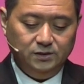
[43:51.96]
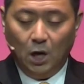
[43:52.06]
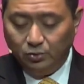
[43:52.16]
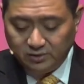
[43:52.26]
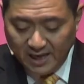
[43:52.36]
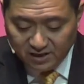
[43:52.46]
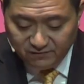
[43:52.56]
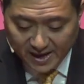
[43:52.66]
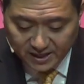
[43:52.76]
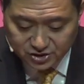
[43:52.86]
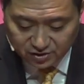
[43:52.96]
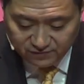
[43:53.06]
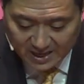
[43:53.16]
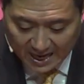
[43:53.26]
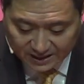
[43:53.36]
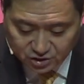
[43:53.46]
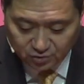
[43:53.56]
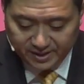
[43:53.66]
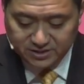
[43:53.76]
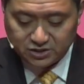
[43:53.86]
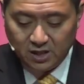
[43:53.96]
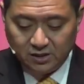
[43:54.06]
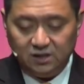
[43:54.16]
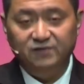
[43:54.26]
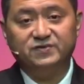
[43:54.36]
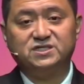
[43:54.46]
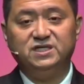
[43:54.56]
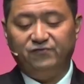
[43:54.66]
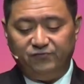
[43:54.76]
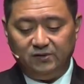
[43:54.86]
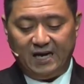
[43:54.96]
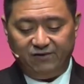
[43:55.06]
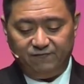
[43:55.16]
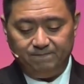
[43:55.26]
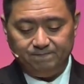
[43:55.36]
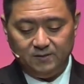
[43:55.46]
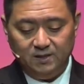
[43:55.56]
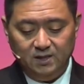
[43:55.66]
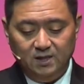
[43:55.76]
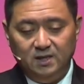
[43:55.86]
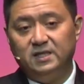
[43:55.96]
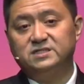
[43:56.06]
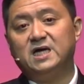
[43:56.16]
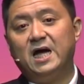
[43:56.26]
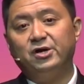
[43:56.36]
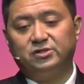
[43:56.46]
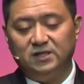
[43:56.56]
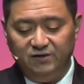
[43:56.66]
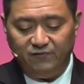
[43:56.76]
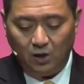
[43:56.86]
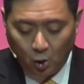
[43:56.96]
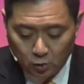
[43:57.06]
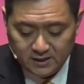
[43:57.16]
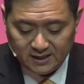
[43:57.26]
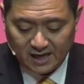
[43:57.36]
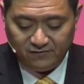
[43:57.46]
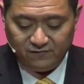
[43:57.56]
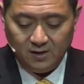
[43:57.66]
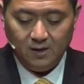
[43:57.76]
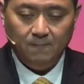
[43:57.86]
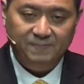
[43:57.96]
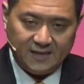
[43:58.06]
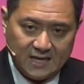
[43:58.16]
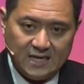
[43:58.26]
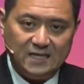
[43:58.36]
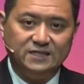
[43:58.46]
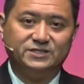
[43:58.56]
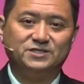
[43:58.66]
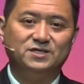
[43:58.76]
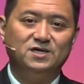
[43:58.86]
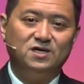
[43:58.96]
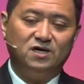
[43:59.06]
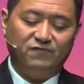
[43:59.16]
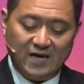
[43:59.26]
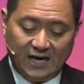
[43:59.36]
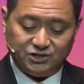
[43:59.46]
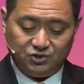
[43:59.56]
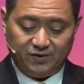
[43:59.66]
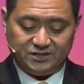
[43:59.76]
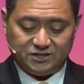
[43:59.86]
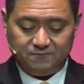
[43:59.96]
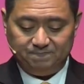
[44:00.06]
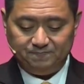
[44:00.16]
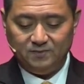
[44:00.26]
Don't take advantage of God's grace to live a sinful life. Desire to live a holy life because of God's grace.